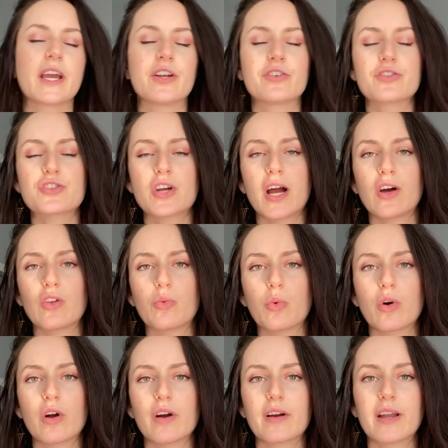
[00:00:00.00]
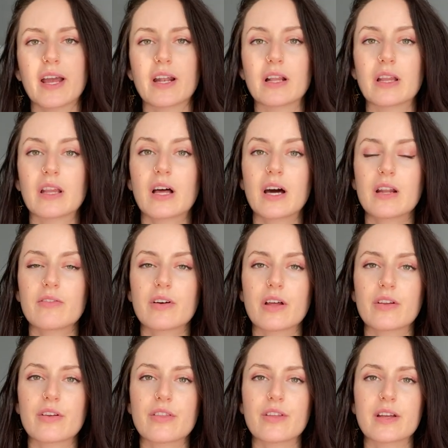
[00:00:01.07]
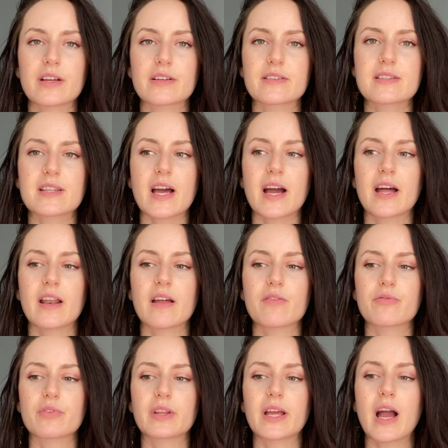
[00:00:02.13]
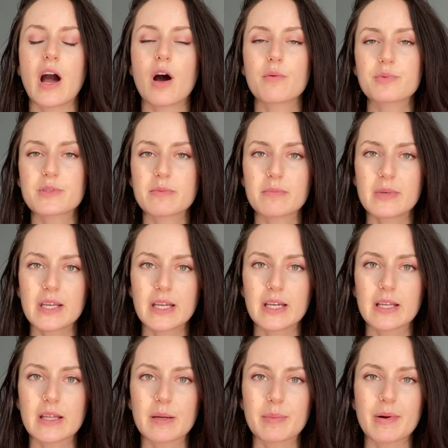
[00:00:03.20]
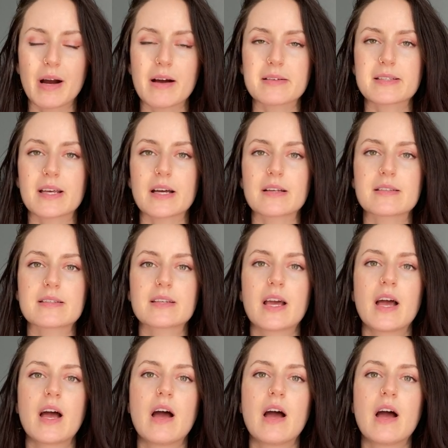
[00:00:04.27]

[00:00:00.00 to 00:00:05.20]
inner child work, and a lot of other things that have really helped me in the process